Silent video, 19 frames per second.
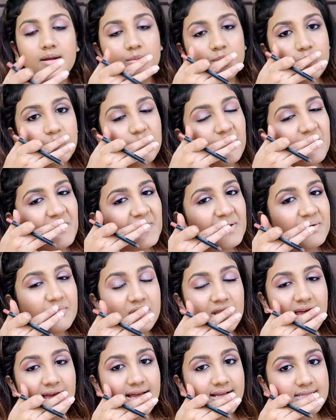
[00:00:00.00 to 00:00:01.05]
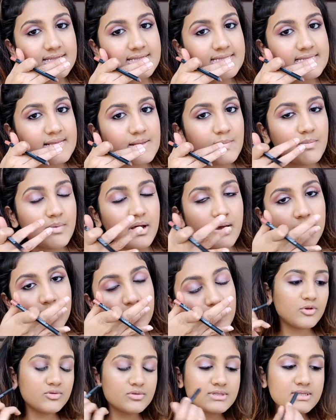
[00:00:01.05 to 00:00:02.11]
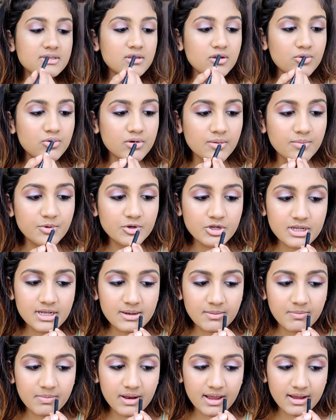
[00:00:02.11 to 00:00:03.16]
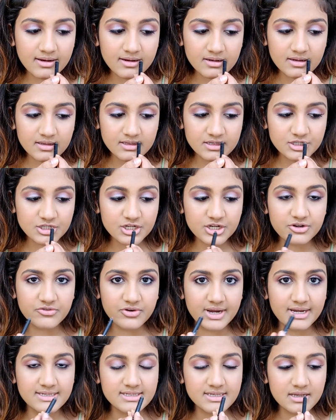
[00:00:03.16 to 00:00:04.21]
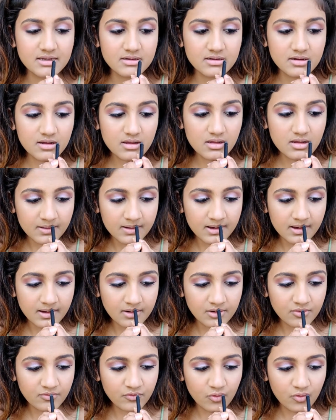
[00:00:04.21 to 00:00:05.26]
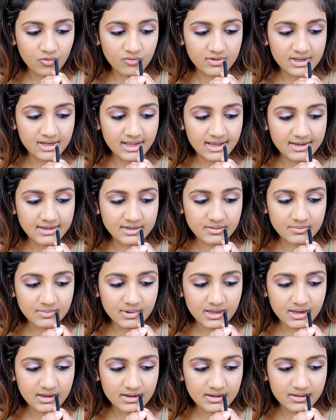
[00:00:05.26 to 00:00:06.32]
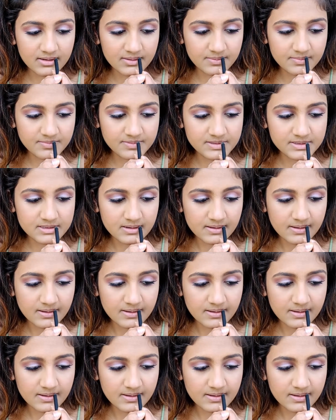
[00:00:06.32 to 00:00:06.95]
I'm removing the excess lip balm. Using the Huda Beauty lip liner in the shade Trendsetter, kind of overlining my lips.